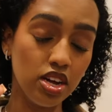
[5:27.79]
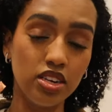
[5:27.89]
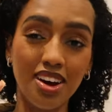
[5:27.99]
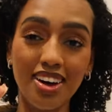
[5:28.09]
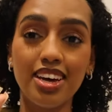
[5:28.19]

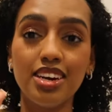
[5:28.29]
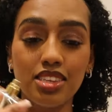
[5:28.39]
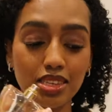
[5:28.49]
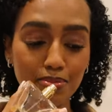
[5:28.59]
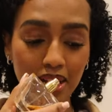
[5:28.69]
Not that it
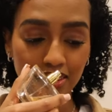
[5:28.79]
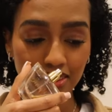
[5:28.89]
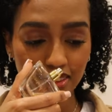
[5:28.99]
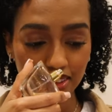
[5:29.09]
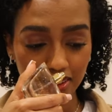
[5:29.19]

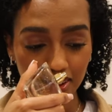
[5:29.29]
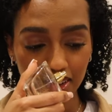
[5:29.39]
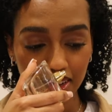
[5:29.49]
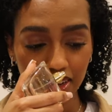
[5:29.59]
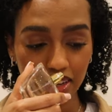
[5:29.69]
smells
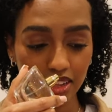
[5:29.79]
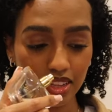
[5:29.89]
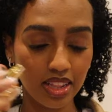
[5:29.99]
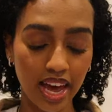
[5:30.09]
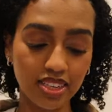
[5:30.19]

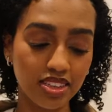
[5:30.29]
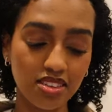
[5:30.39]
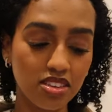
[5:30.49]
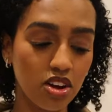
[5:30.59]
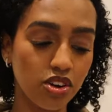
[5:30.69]
like, this
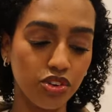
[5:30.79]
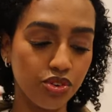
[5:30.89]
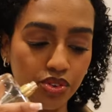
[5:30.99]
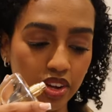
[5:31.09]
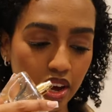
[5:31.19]
is not an
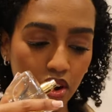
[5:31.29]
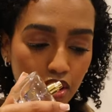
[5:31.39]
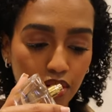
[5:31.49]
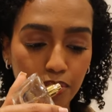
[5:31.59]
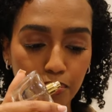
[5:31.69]
oud at
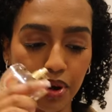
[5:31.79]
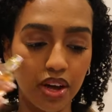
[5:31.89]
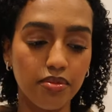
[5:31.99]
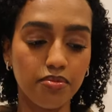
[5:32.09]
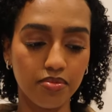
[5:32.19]
all,
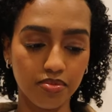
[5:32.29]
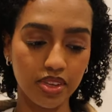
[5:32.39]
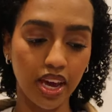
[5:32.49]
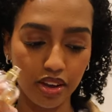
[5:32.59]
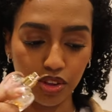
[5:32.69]
but
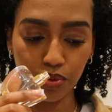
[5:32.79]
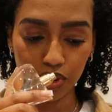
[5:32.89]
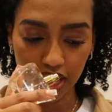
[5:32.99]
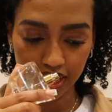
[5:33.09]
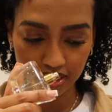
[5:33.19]
yeah, you will
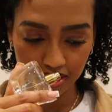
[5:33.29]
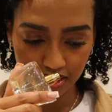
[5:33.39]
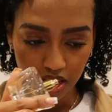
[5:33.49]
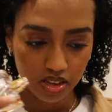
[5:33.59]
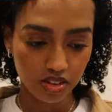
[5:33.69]
like
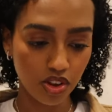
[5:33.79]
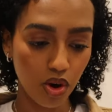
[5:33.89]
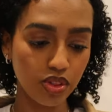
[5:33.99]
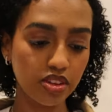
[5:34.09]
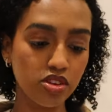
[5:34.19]
this.
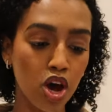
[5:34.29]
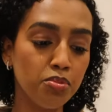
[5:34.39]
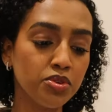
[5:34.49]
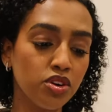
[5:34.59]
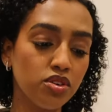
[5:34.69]
So the
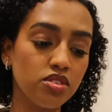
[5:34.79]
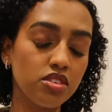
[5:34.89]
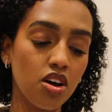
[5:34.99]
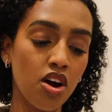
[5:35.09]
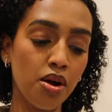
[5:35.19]
top
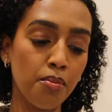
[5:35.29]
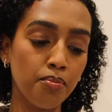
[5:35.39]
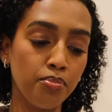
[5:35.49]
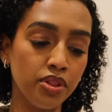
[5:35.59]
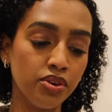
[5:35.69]
notes
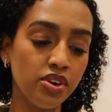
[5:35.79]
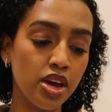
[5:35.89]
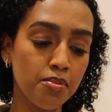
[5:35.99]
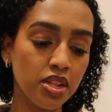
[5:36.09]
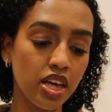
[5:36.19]
are blue
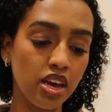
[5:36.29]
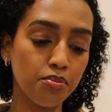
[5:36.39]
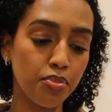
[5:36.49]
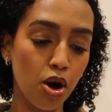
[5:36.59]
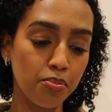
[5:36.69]

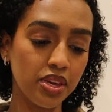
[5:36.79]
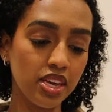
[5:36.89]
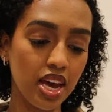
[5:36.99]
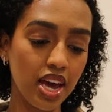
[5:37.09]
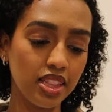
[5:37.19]
Himalayan
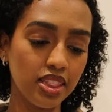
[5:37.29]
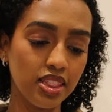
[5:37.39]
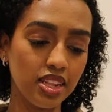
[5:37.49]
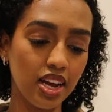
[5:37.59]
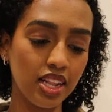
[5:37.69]
poppy and
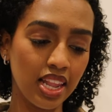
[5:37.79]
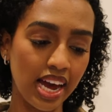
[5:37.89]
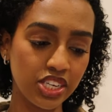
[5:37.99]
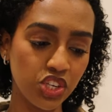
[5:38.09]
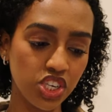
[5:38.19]

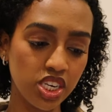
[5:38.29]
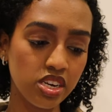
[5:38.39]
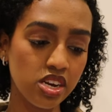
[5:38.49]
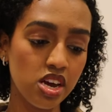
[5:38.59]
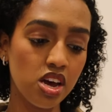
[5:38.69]
lychee.